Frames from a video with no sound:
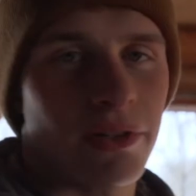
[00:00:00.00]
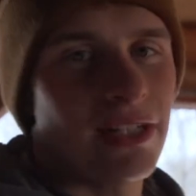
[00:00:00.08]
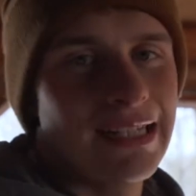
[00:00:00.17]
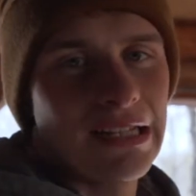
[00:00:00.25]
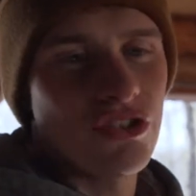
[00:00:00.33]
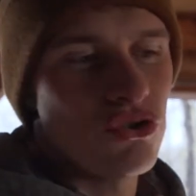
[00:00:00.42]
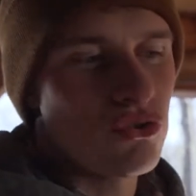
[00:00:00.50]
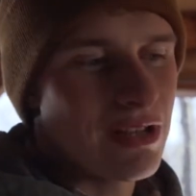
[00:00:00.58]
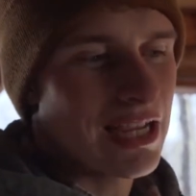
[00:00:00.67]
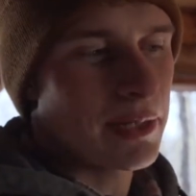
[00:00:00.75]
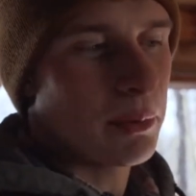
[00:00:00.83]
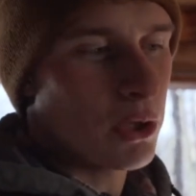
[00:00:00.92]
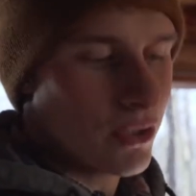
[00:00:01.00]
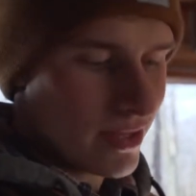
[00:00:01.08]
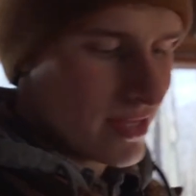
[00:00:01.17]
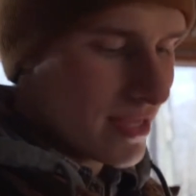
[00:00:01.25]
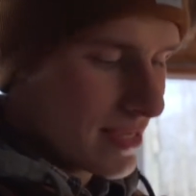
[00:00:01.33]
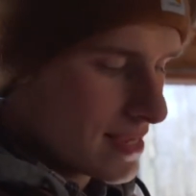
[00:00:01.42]
we're going to get to taking apart
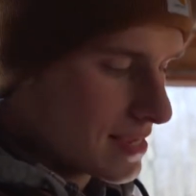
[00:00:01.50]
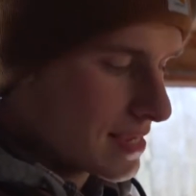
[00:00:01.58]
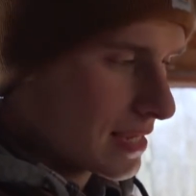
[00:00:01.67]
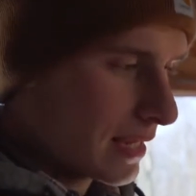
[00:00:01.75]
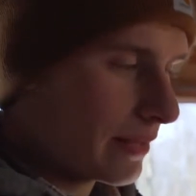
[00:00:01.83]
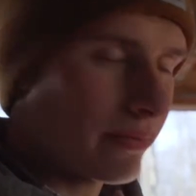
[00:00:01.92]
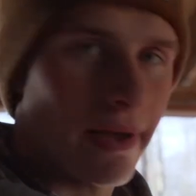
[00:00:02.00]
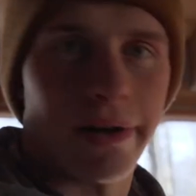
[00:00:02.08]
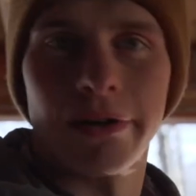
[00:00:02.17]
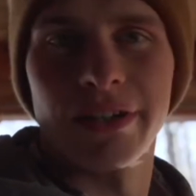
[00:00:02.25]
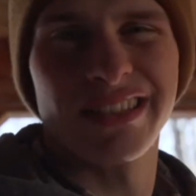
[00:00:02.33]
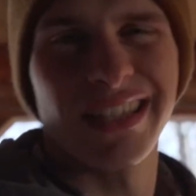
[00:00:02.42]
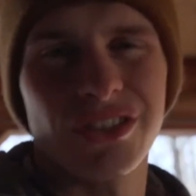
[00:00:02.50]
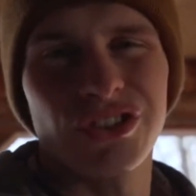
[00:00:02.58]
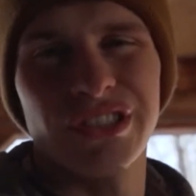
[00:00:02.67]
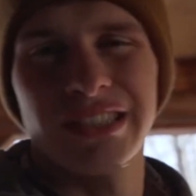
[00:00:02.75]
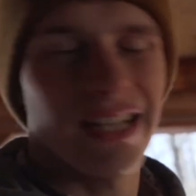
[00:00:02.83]
the headliner, essentially.